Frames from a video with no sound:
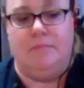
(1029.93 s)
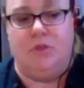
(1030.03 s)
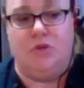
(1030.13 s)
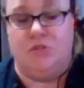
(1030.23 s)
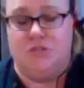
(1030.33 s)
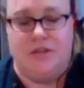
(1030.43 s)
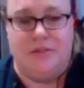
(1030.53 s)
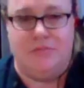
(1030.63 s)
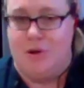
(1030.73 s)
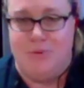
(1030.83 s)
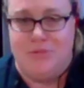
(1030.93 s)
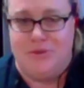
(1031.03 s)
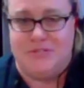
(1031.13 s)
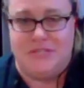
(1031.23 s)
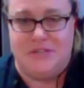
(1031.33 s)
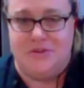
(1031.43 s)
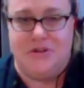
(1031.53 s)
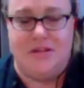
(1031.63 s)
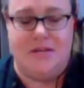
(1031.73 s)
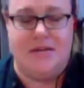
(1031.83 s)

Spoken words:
there's nothing wrong with those either.